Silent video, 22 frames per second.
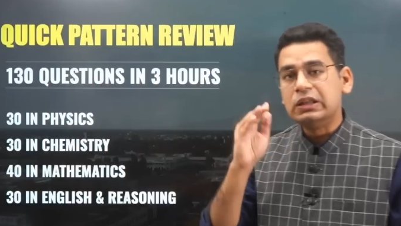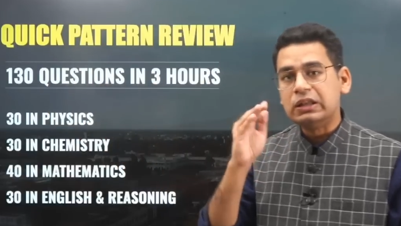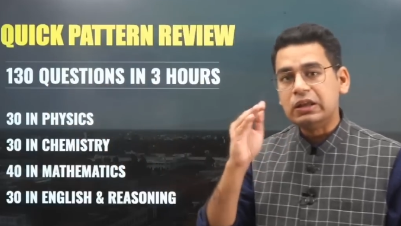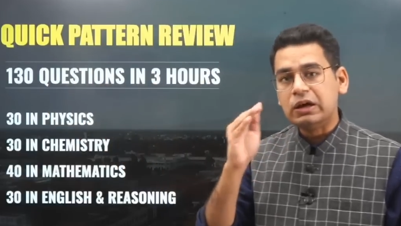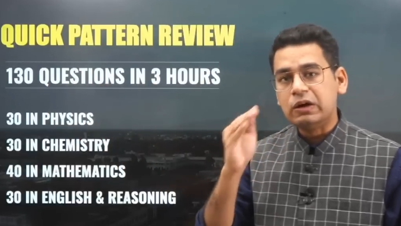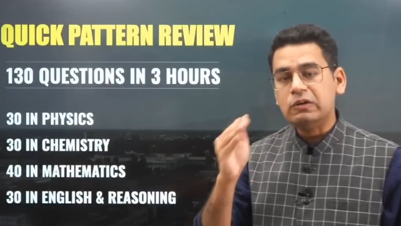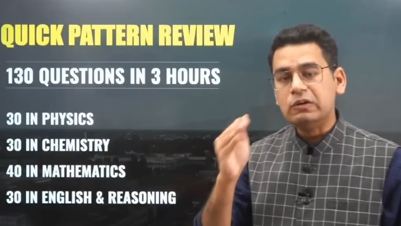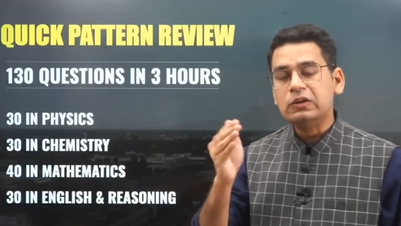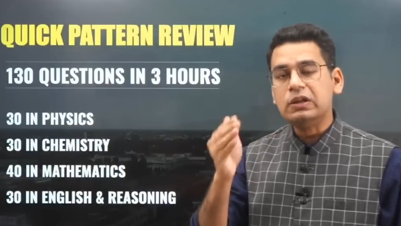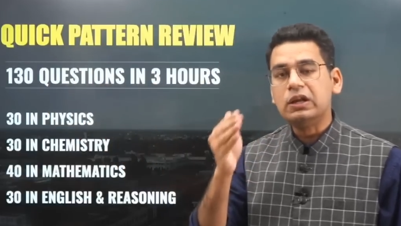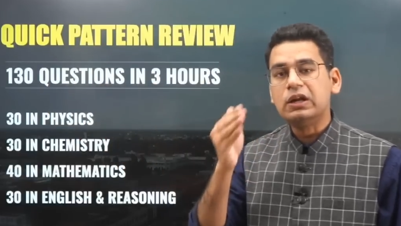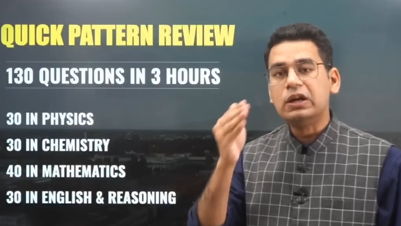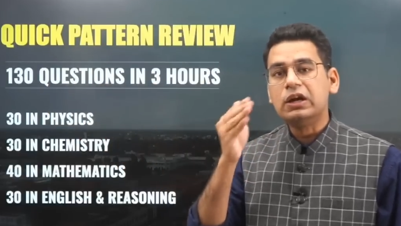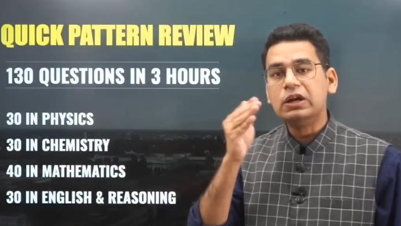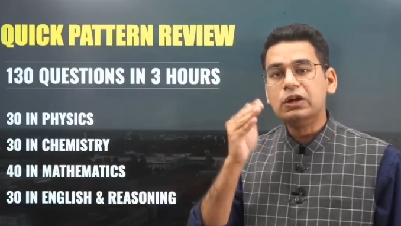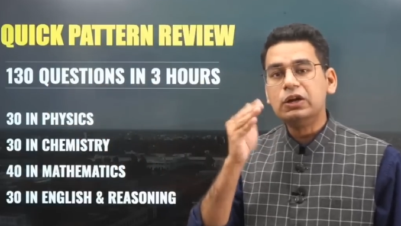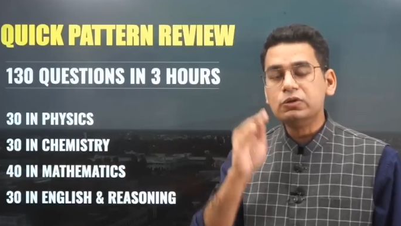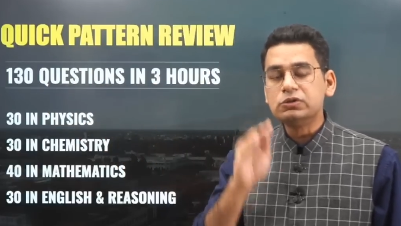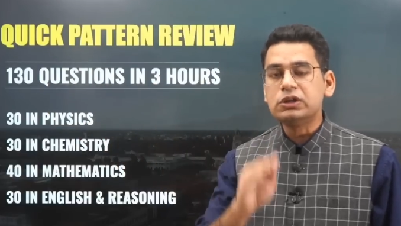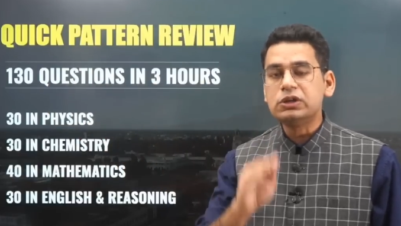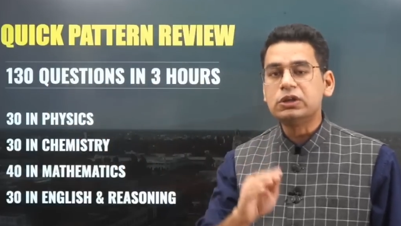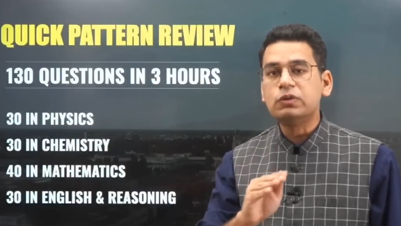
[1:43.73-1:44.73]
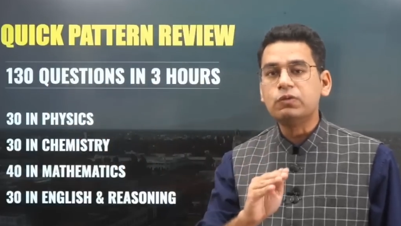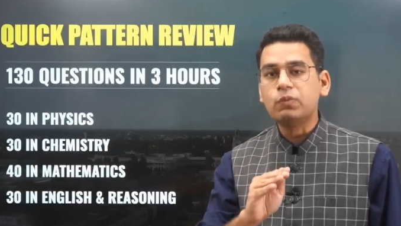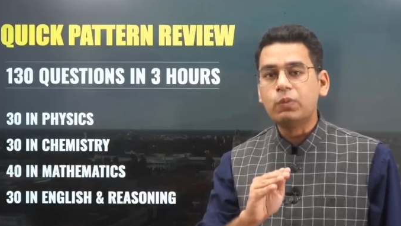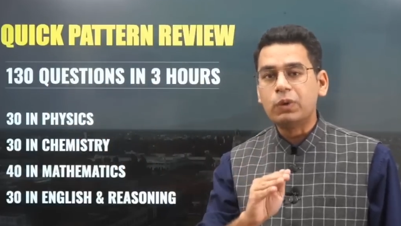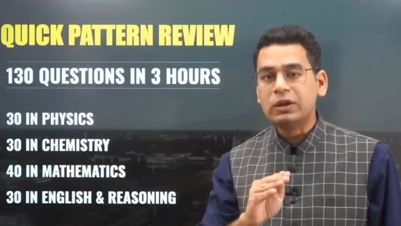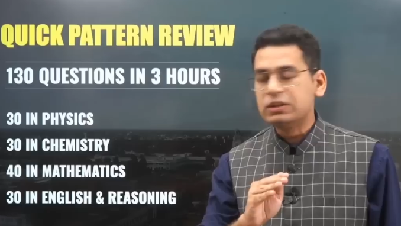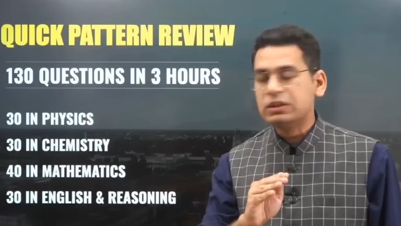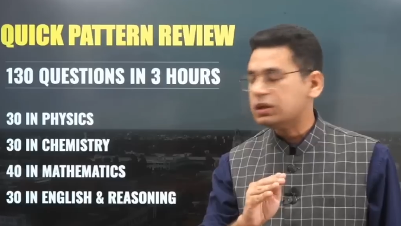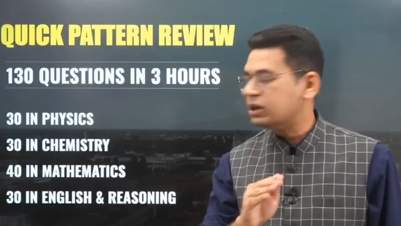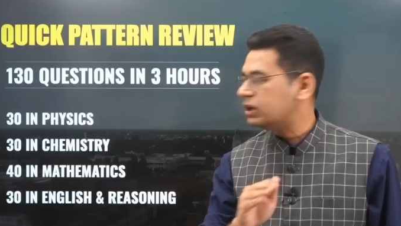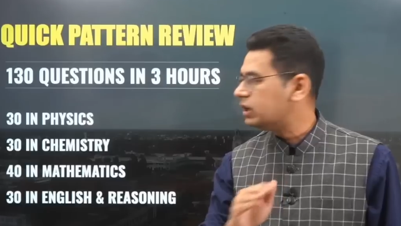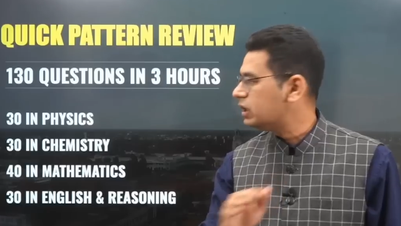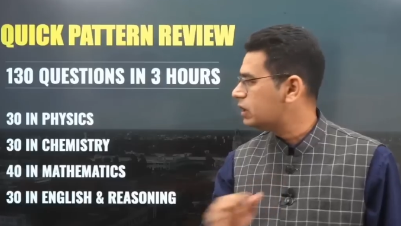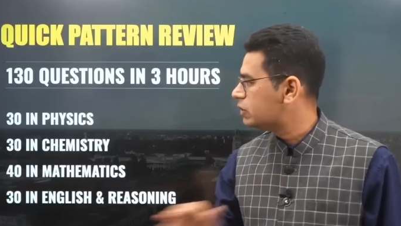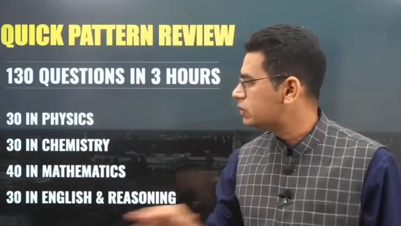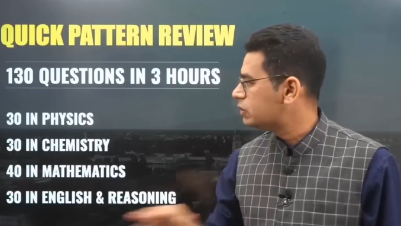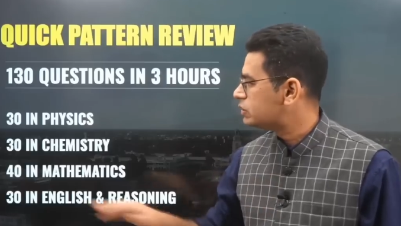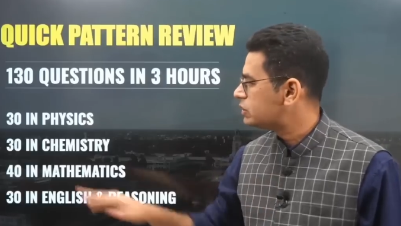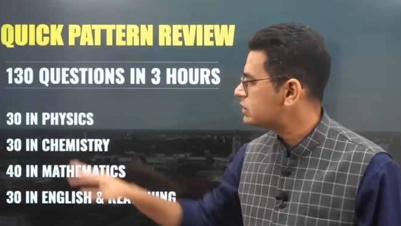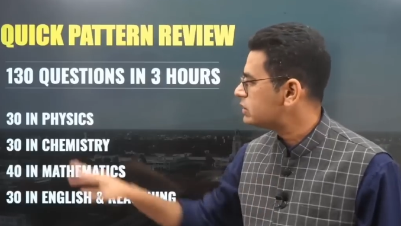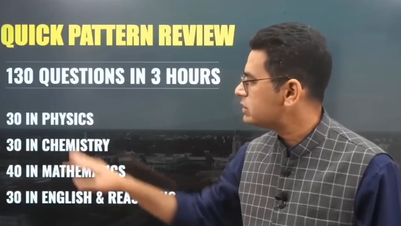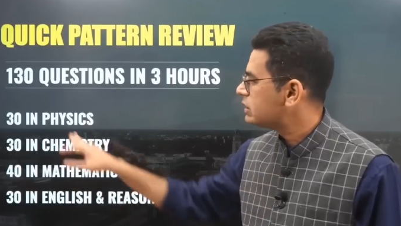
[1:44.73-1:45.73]
Now, they reduce it to 130
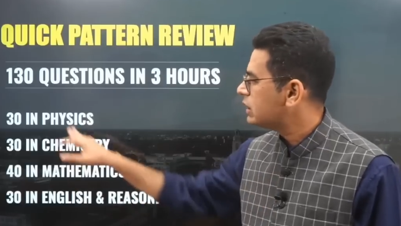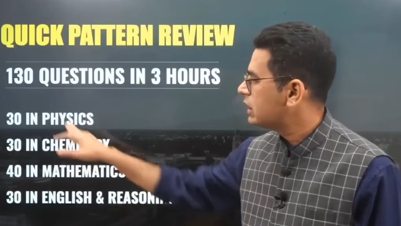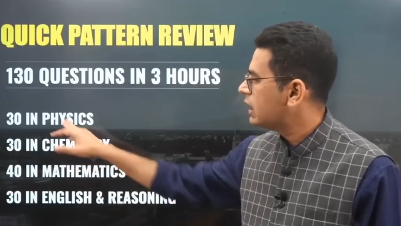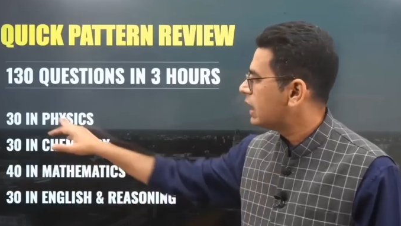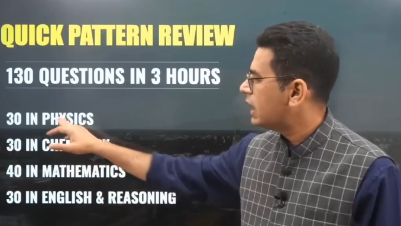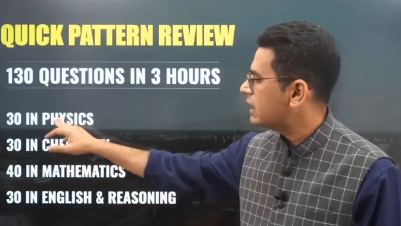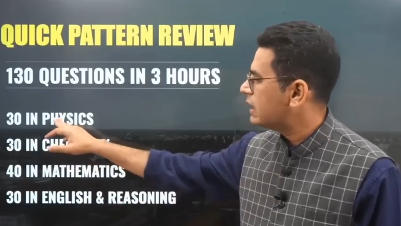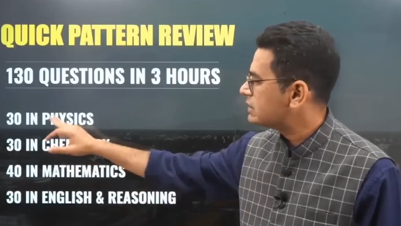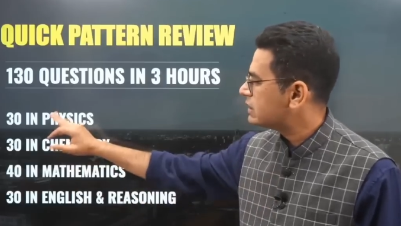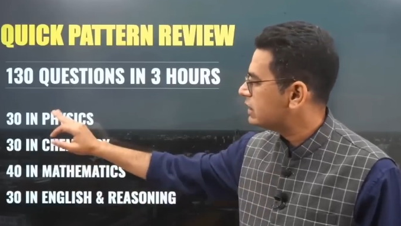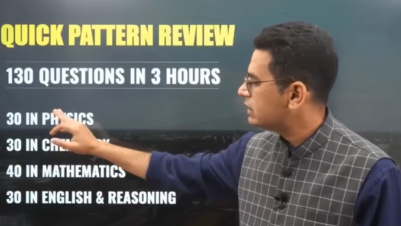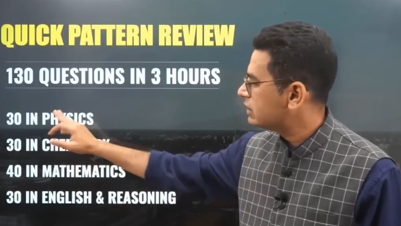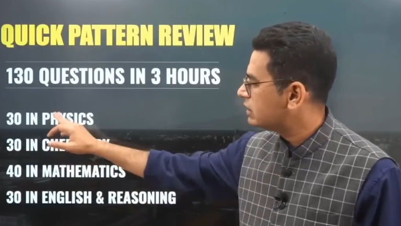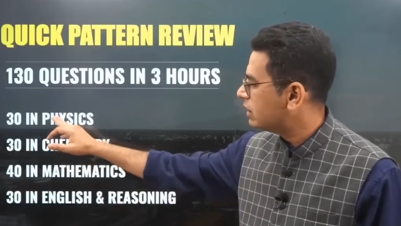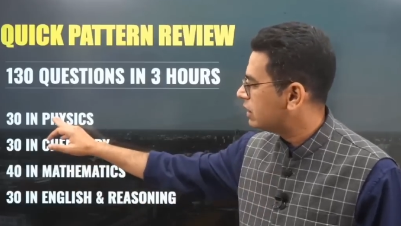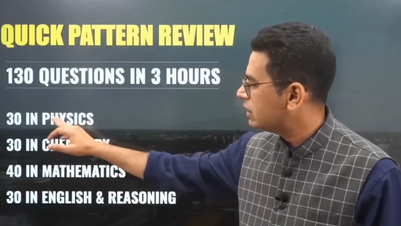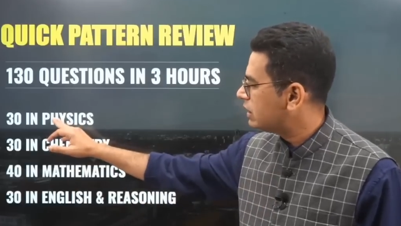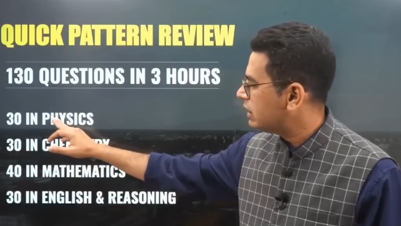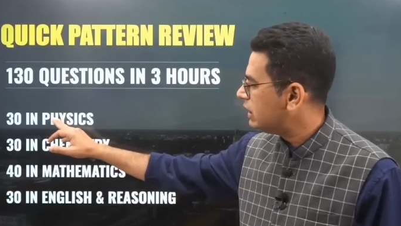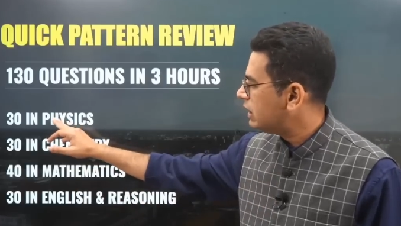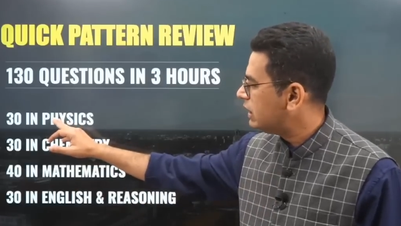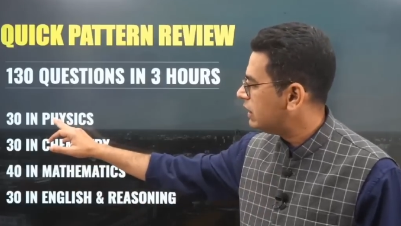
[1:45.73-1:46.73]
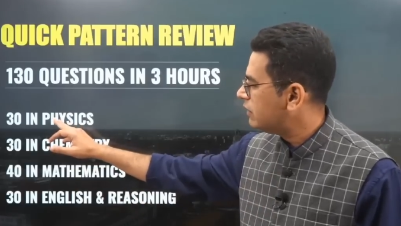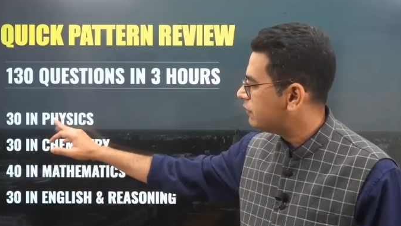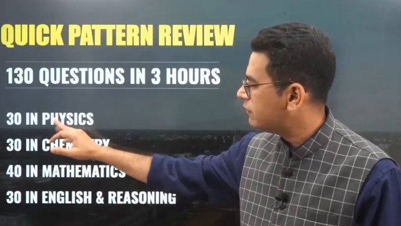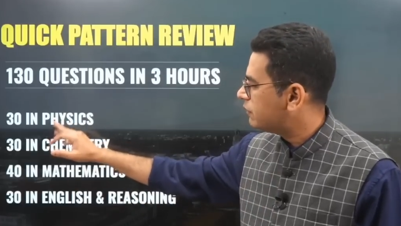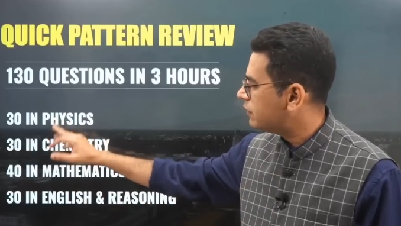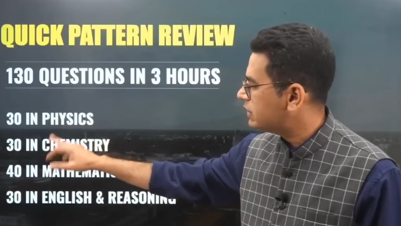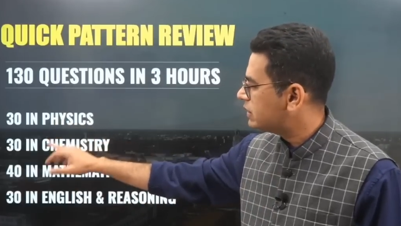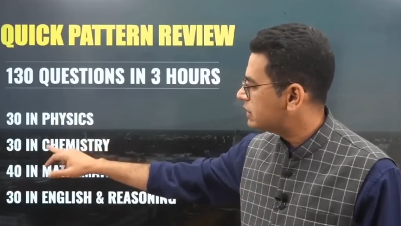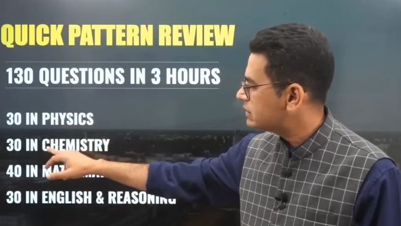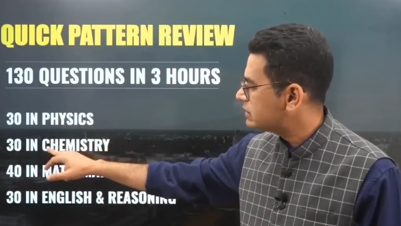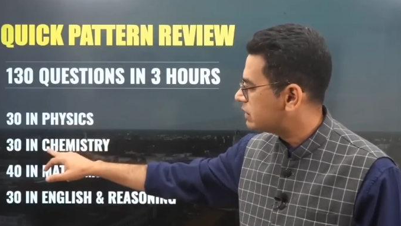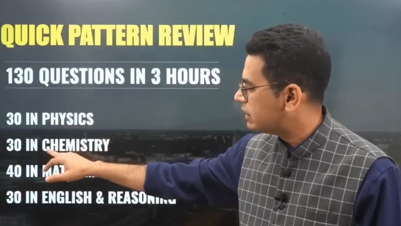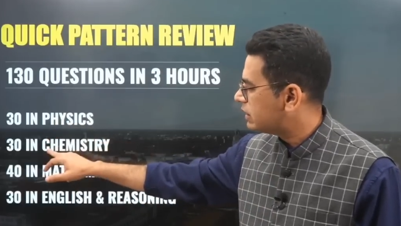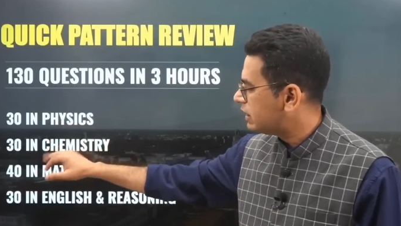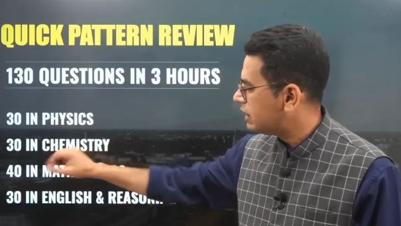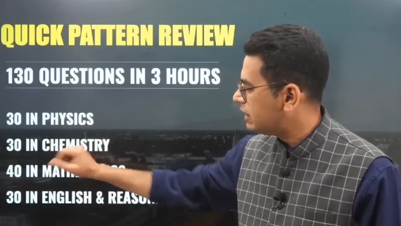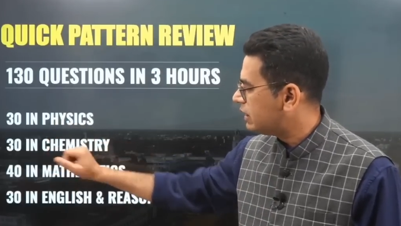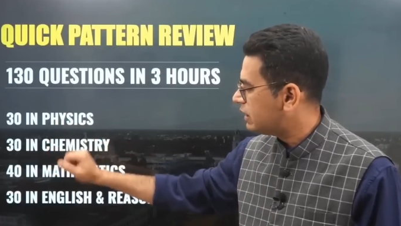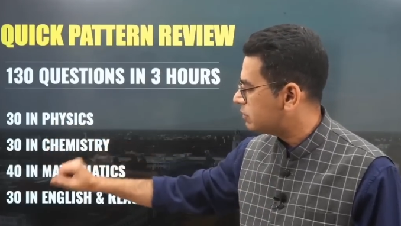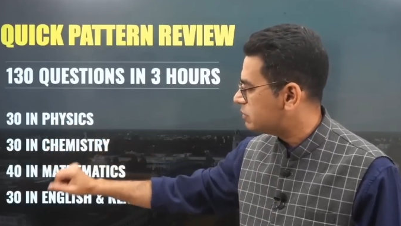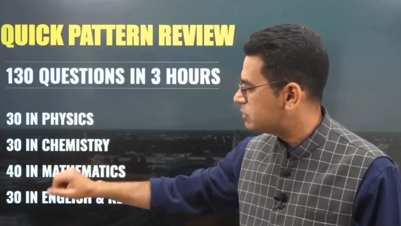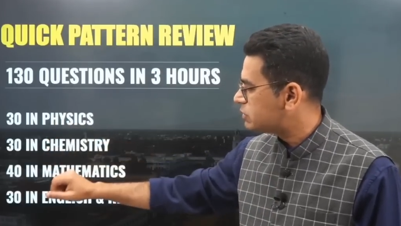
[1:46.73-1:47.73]
questions, asking 30 in physics,
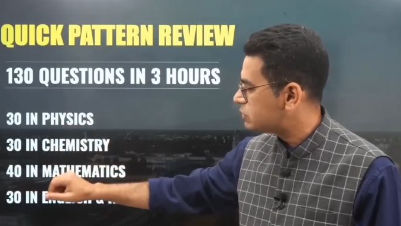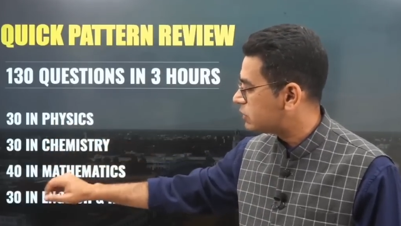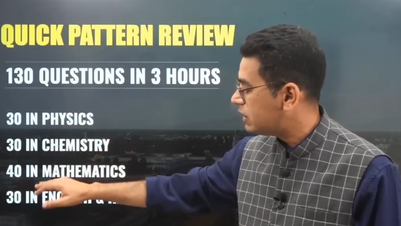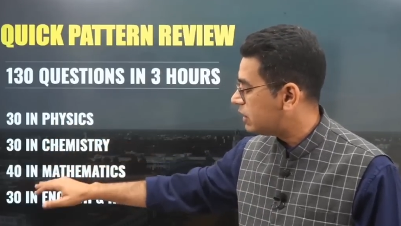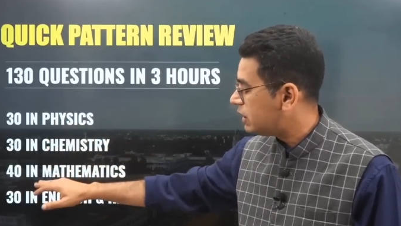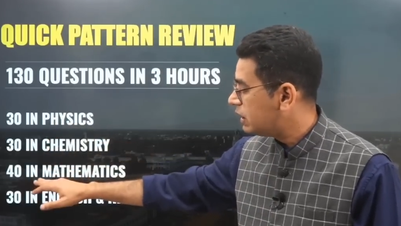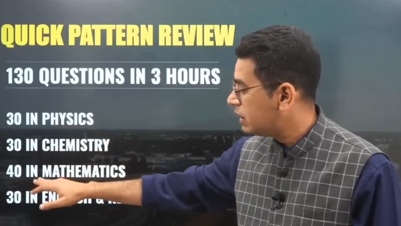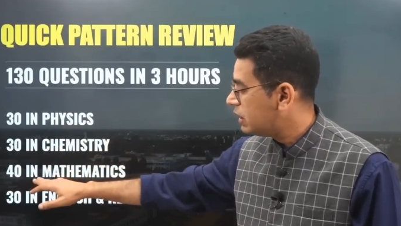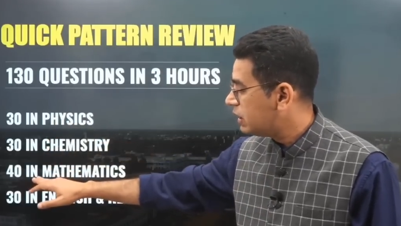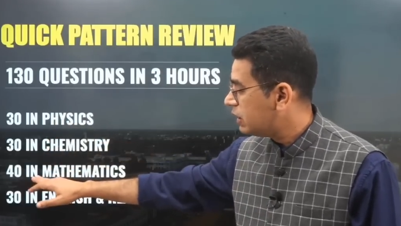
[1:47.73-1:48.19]
30 in chemistry,